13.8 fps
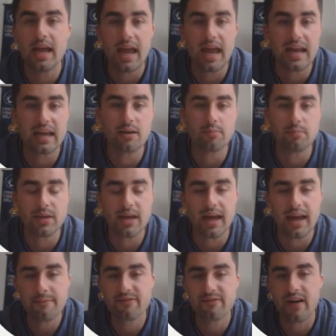a
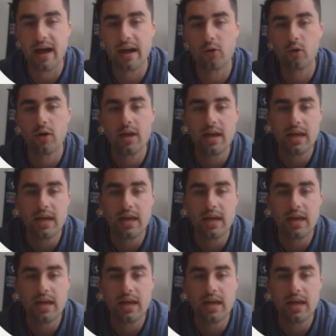BIM file